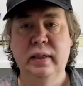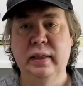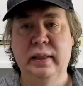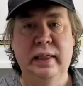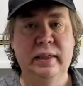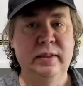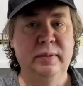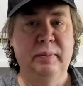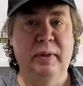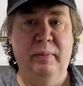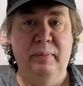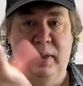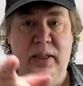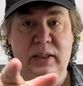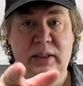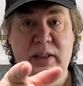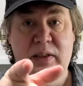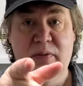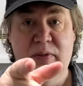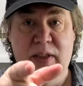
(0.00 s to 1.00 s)
That's my
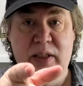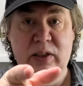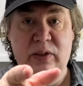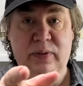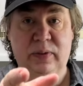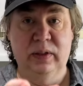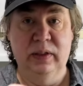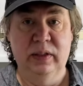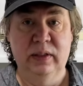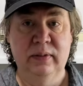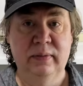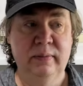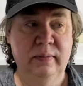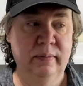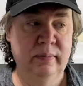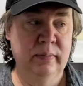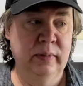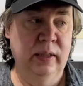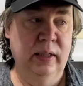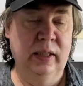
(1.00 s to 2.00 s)
best advice for you.
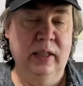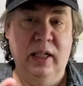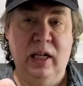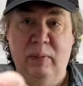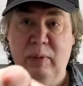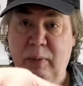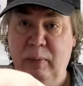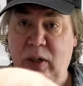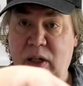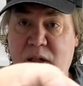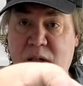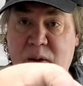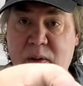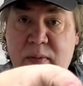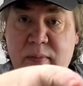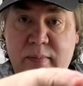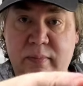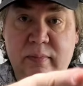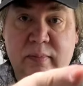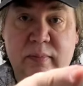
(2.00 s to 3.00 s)
Comment below.